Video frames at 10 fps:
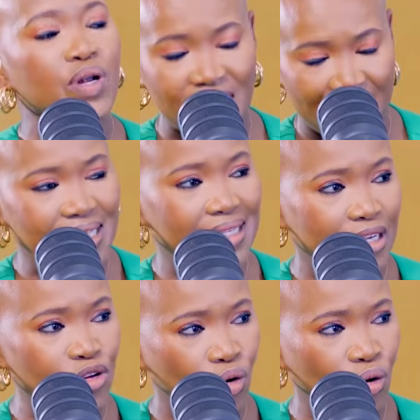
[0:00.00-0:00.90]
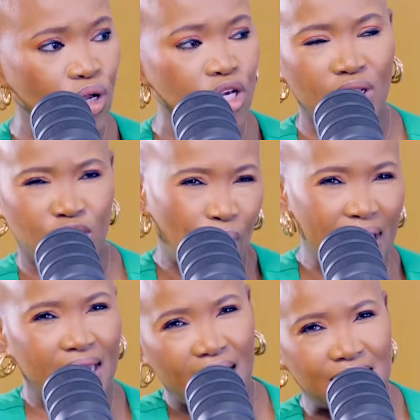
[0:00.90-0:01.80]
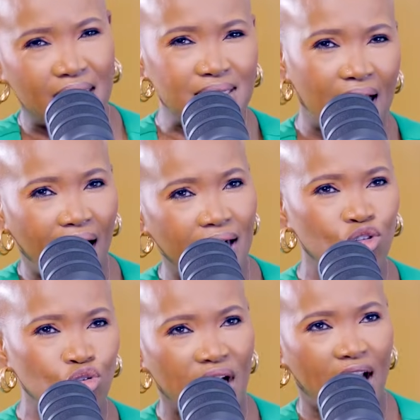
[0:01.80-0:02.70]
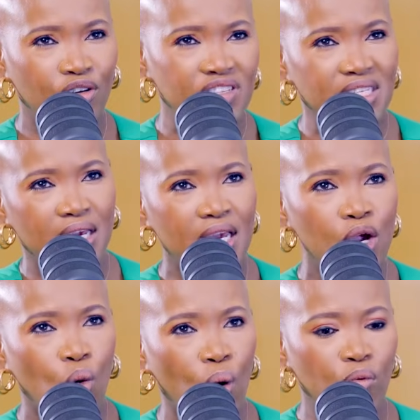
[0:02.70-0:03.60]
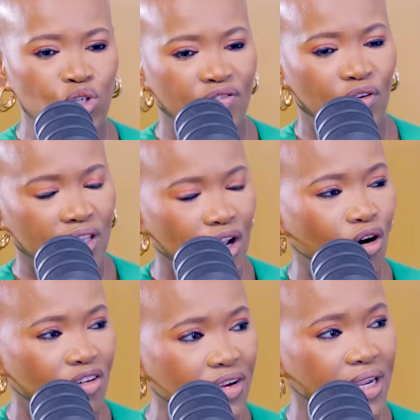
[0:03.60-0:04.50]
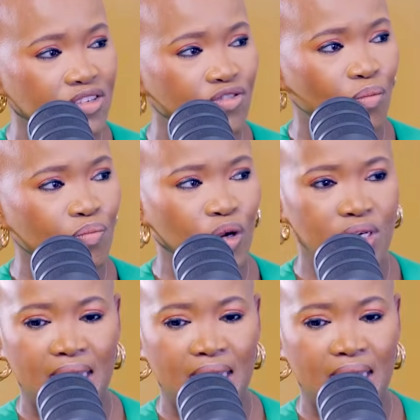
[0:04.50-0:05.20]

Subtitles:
Precisely, you know. So that's why I get it. It's hard to kind of say where would you have gotten the confidence from, because